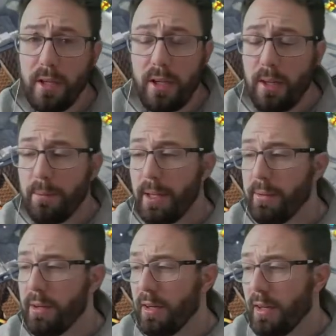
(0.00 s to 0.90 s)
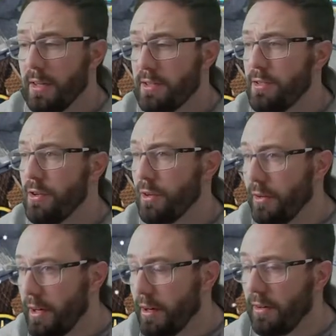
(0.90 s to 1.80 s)
There we are, guys. Not
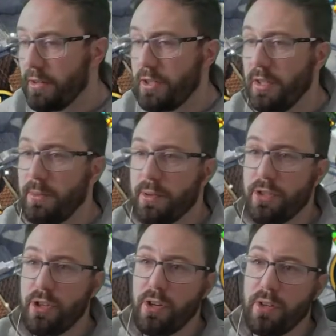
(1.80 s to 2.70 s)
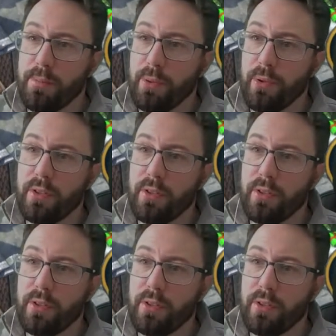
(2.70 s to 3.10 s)
great RNG with the shard pull,